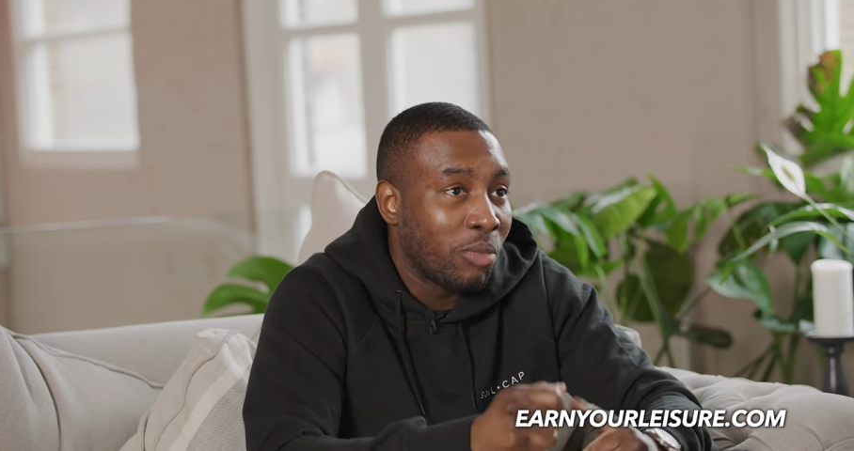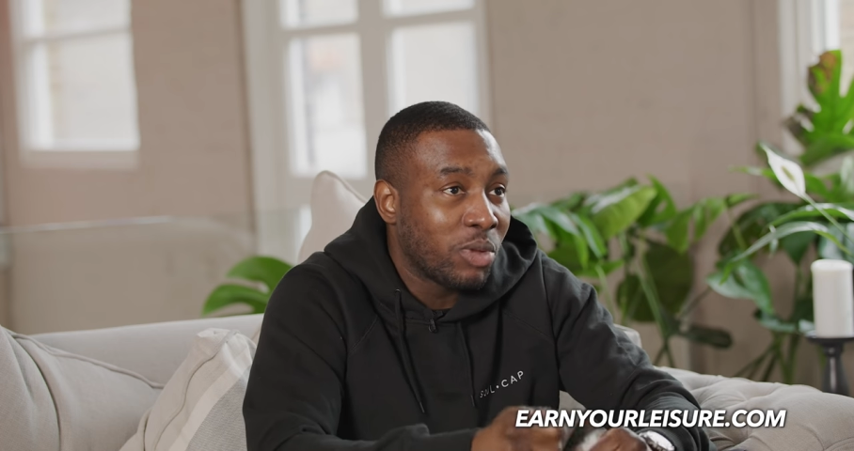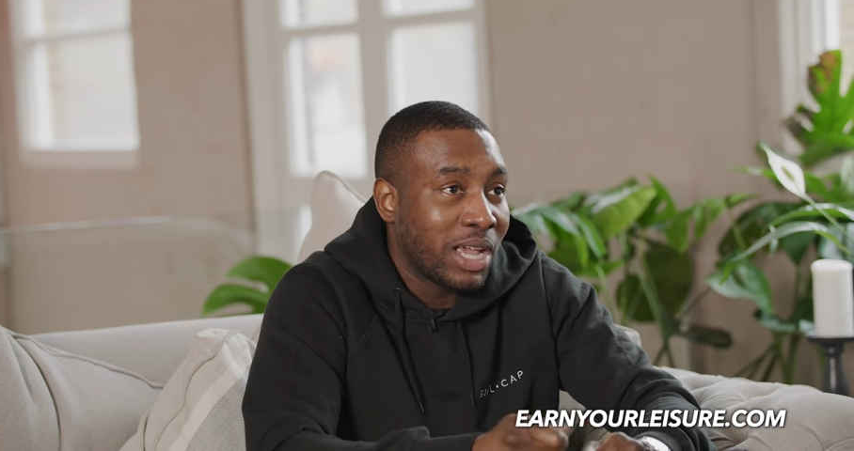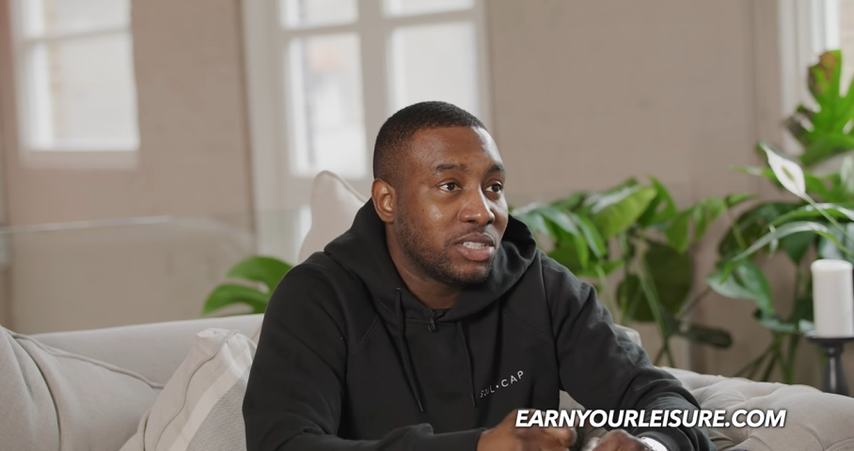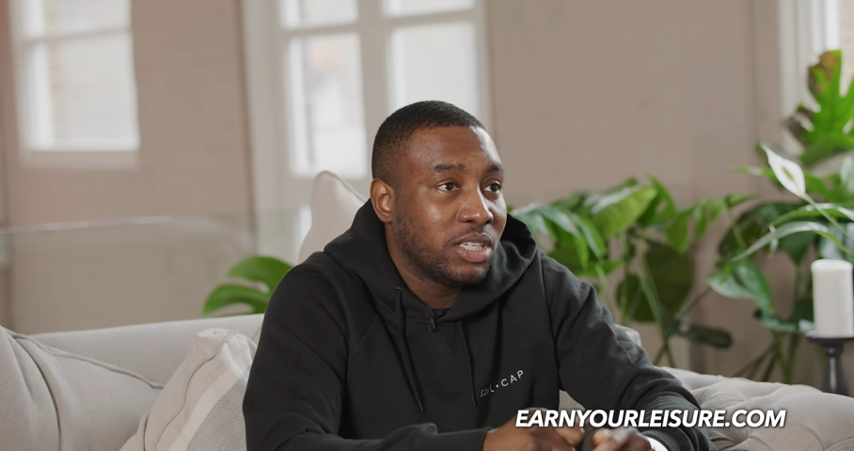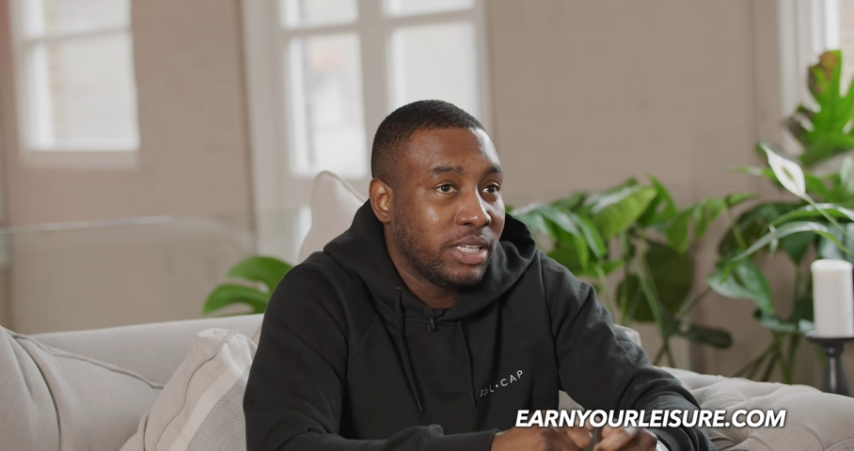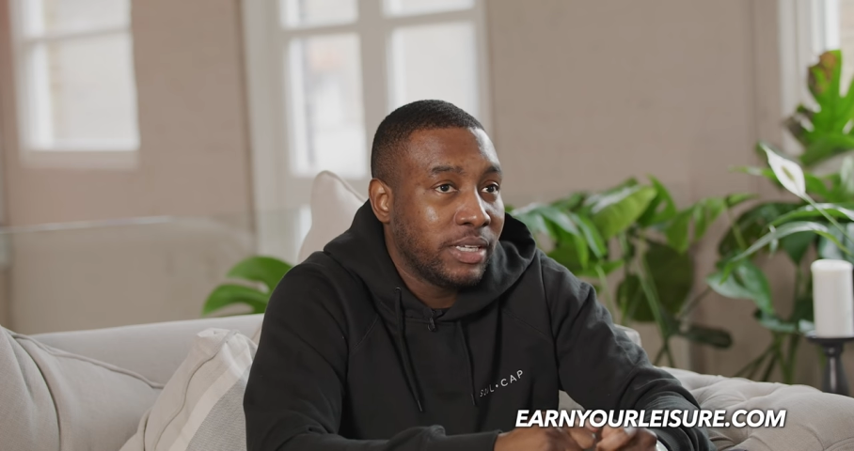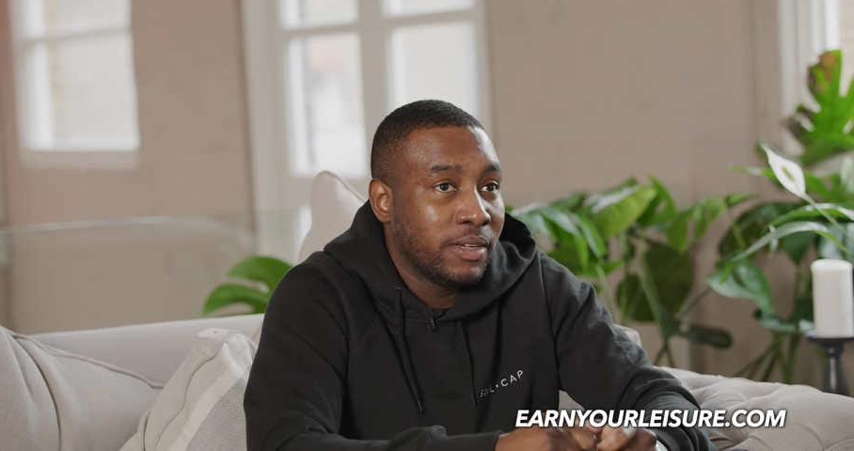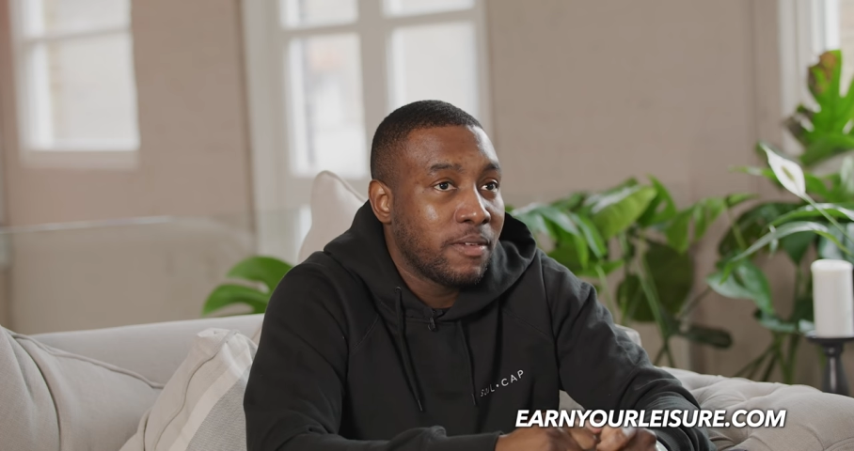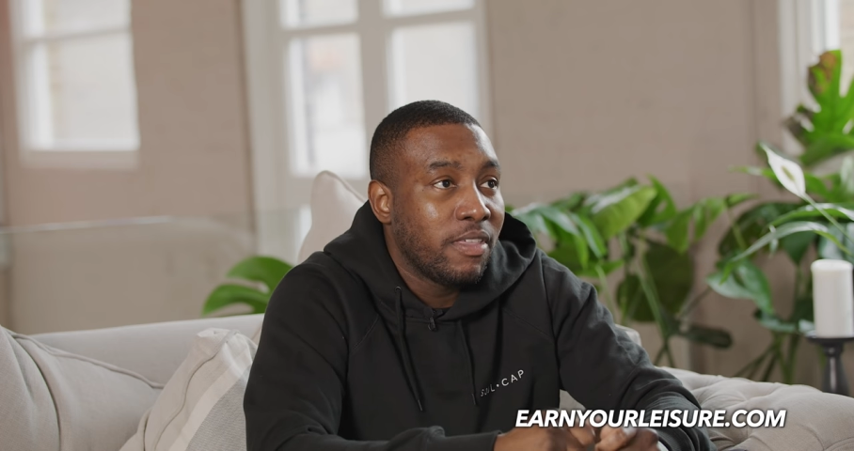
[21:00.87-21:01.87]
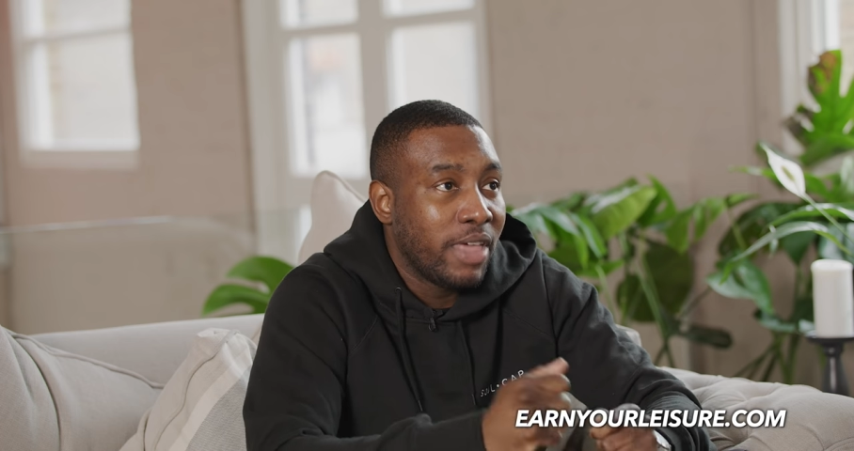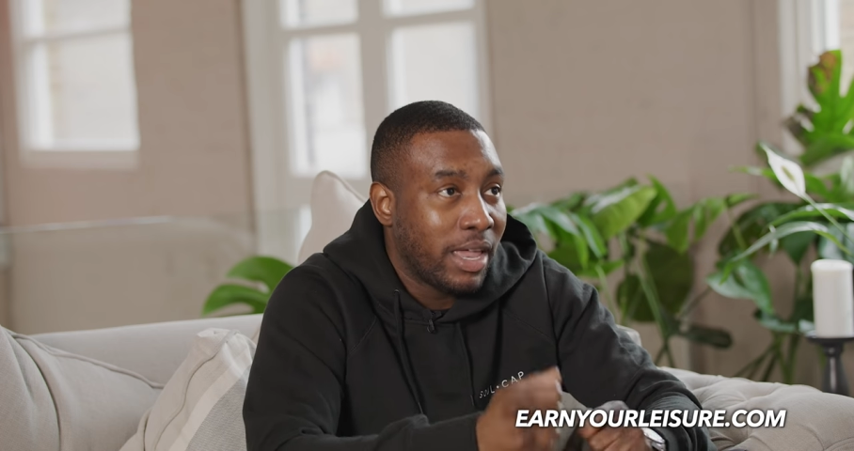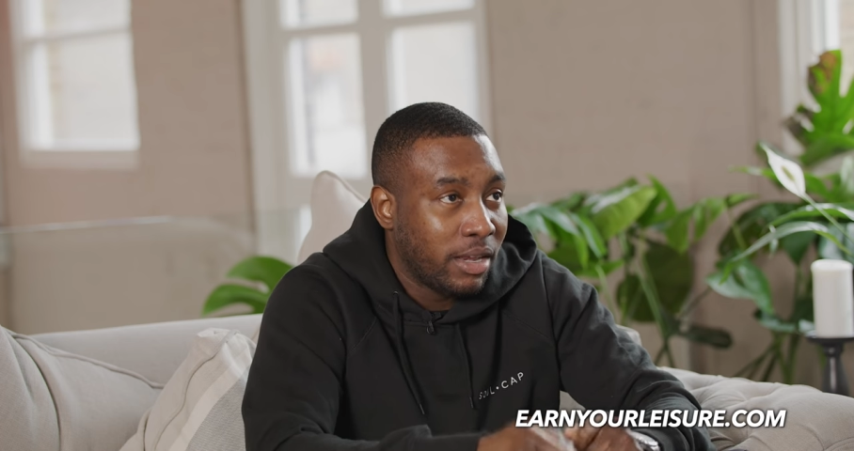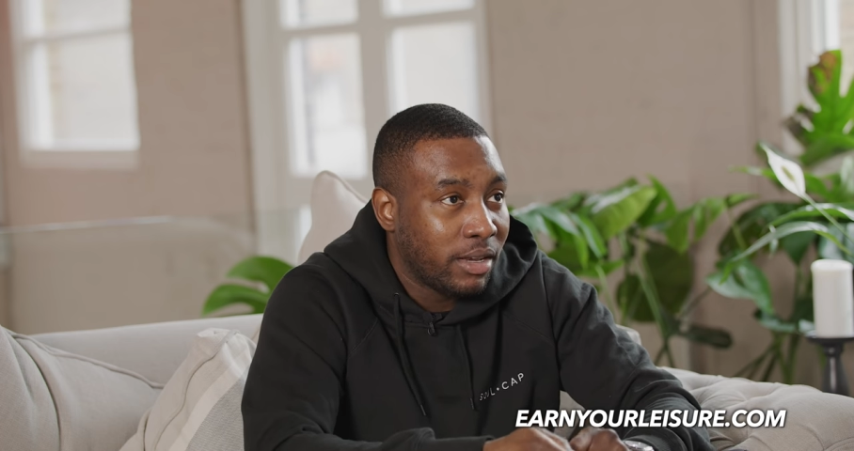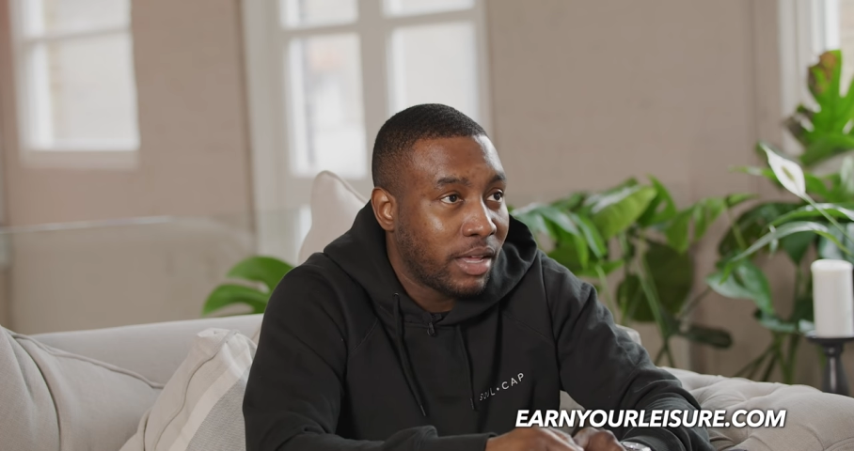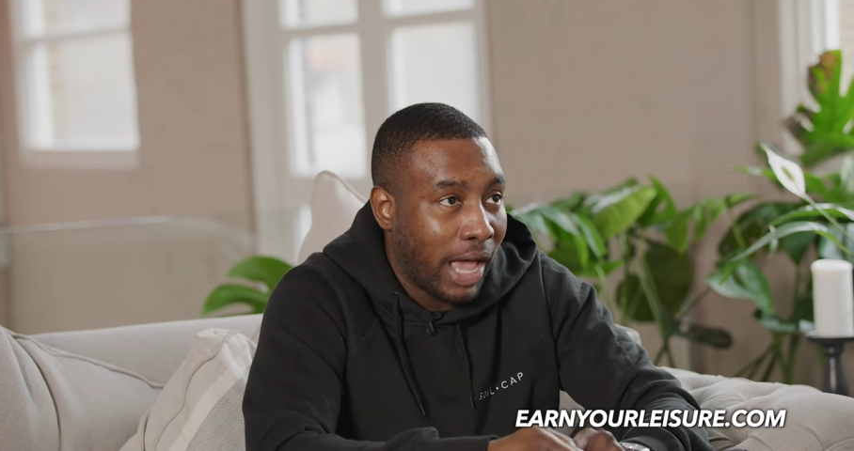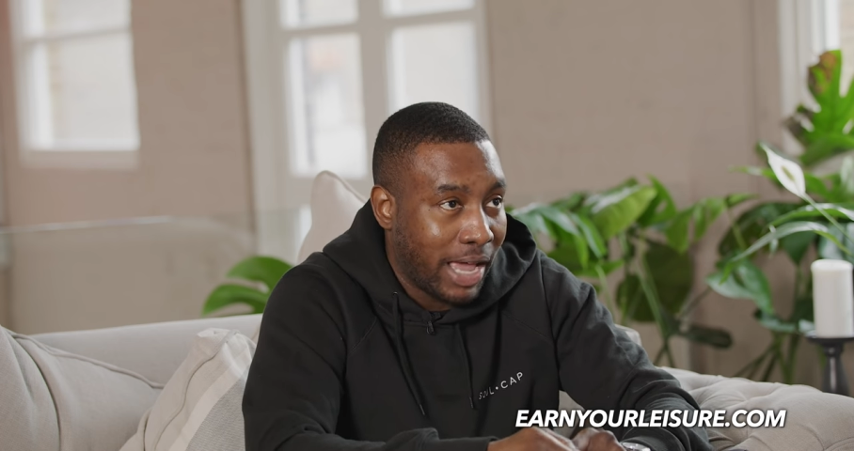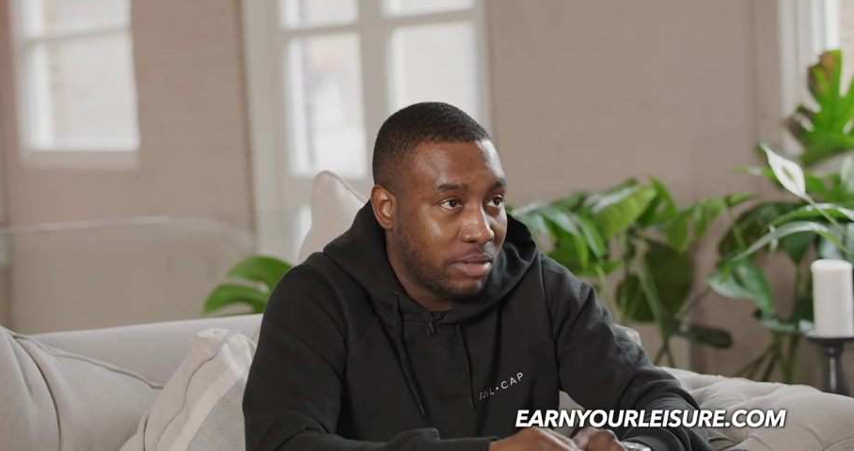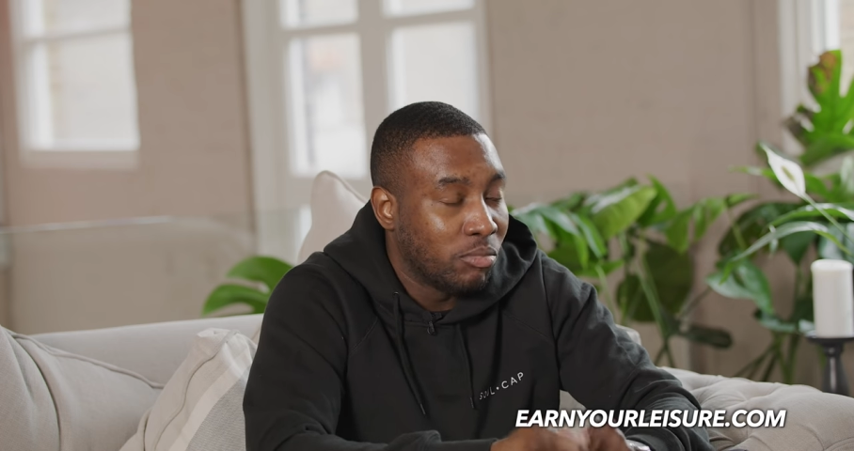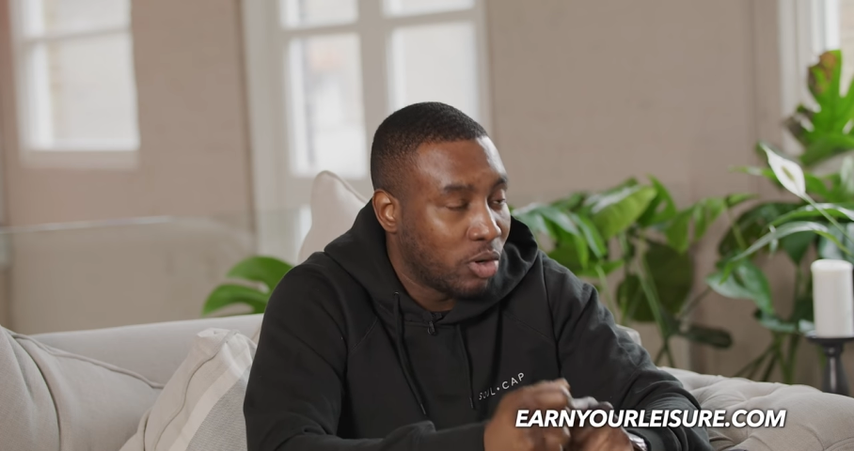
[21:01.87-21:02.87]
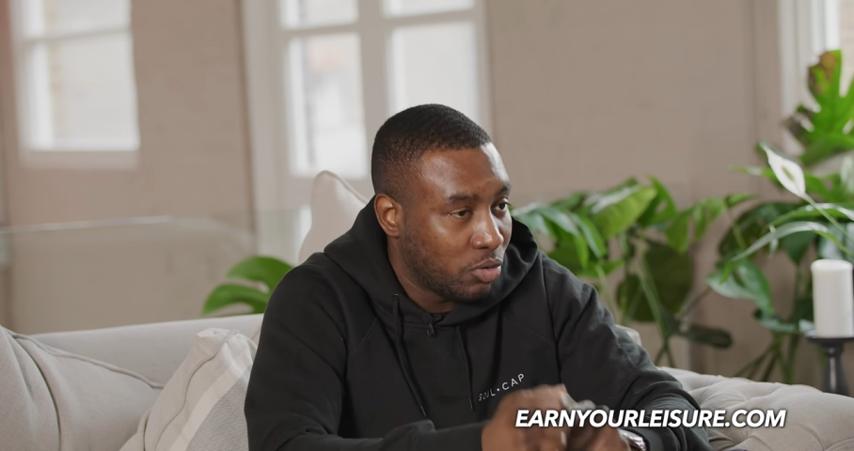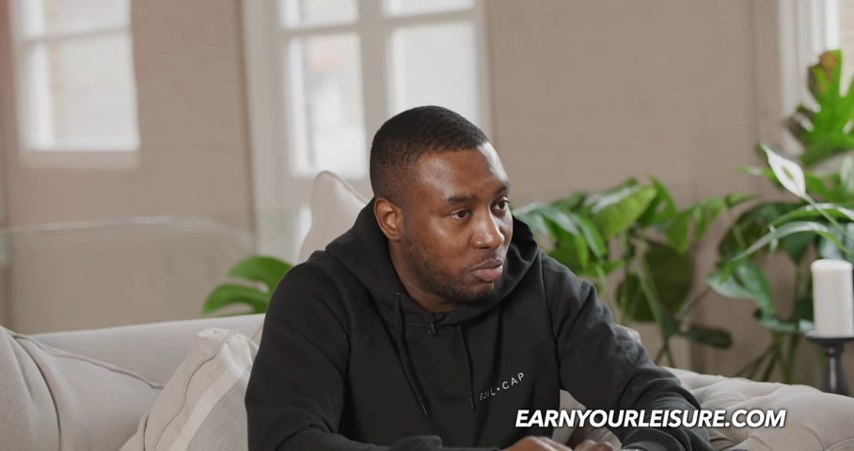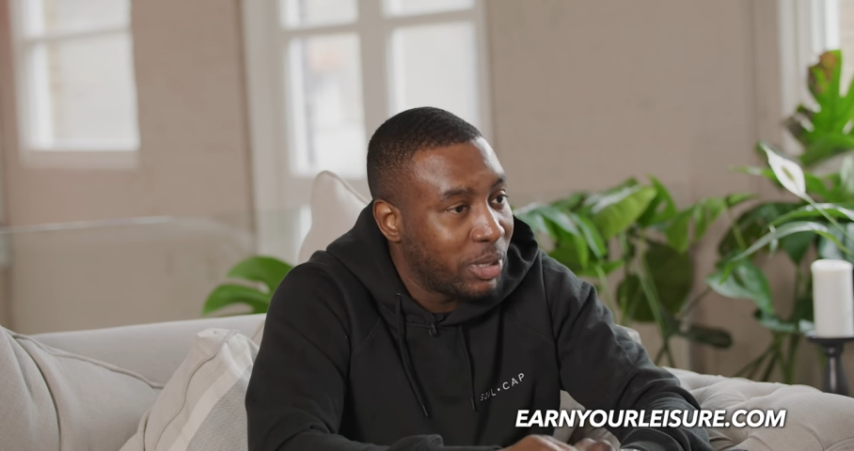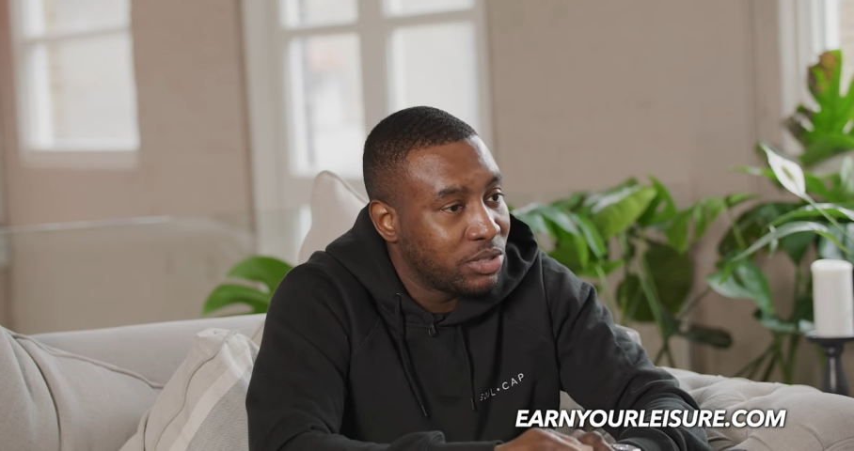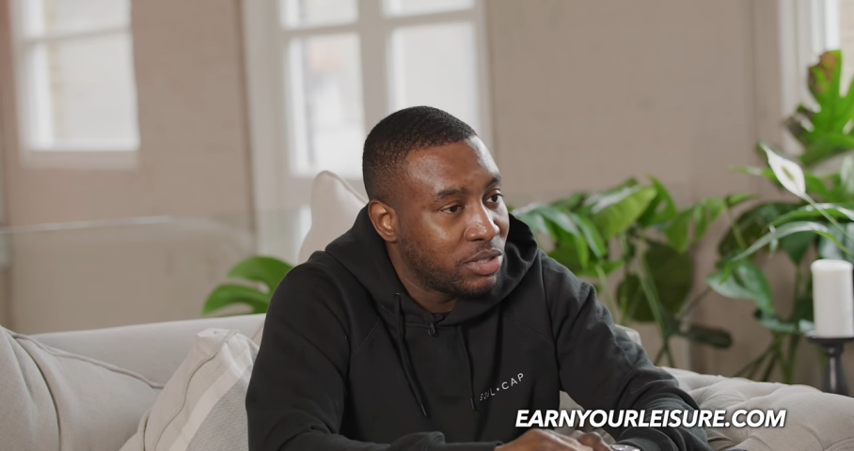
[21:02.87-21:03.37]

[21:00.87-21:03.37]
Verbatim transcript: when we actually then had modelled